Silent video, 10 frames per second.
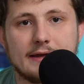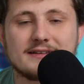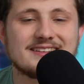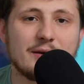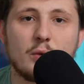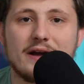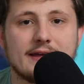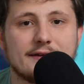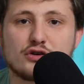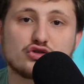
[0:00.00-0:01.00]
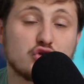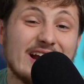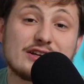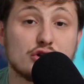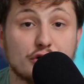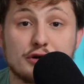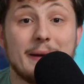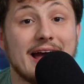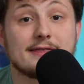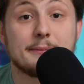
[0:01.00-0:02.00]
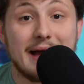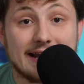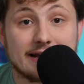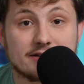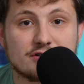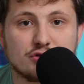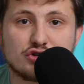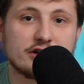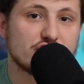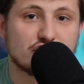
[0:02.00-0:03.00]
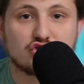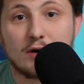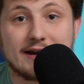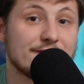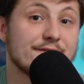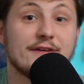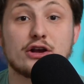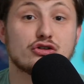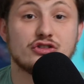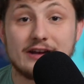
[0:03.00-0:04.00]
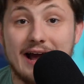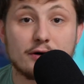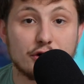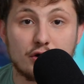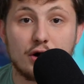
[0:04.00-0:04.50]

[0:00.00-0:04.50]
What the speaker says: In the same way that if you're trying to learn mathematics, you shouldn't just try to figure it out on your